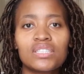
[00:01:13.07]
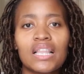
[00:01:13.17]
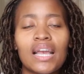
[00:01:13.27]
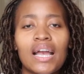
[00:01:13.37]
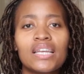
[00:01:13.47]

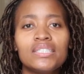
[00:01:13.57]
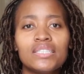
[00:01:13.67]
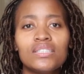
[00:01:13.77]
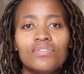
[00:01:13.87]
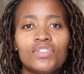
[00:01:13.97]
Like, I
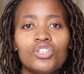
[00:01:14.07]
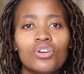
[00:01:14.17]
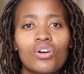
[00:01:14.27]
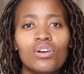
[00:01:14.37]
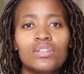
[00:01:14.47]
did a
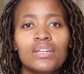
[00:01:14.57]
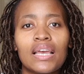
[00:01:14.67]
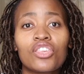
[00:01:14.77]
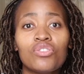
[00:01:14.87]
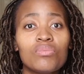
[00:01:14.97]
video on
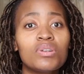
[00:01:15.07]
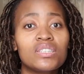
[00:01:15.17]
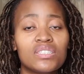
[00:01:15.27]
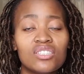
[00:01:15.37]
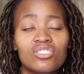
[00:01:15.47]
like newborn
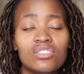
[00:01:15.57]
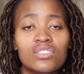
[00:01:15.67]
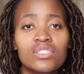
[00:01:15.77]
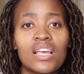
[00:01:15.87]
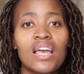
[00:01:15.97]
essentials,